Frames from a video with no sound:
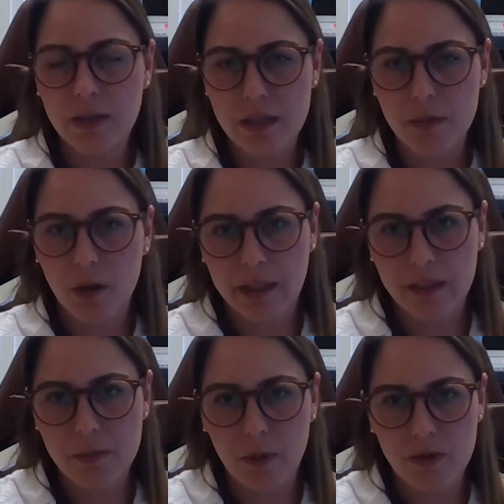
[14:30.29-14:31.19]
smoke
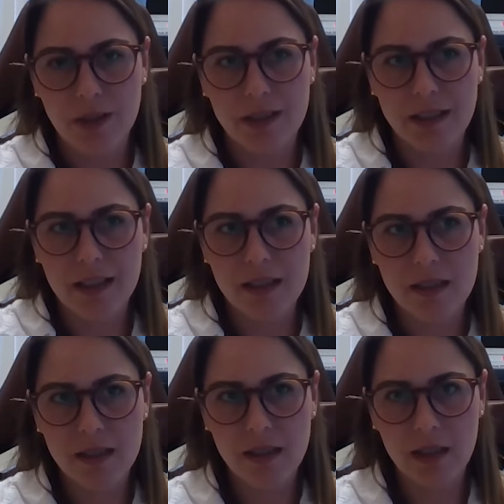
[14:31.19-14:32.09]
exposure
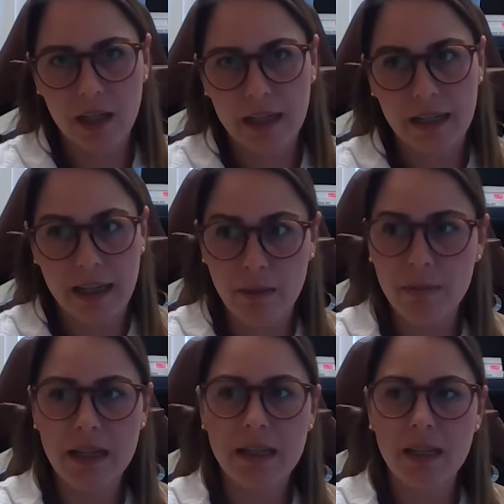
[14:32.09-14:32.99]
does
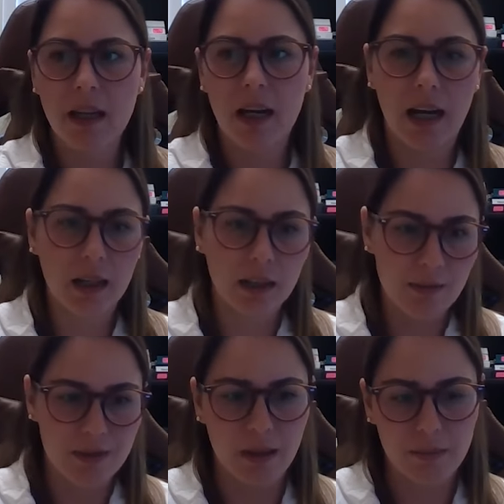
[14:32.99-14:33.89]
inhibit
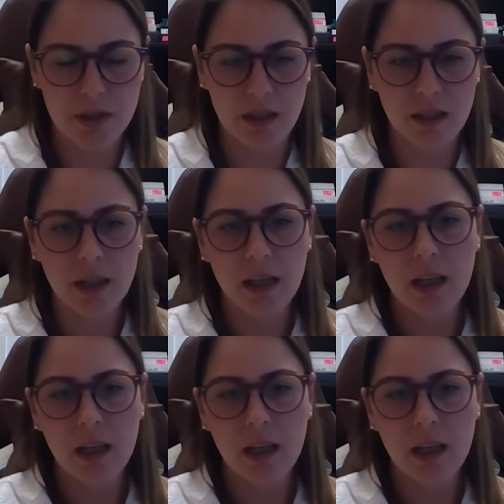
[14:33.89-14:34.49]
consumption.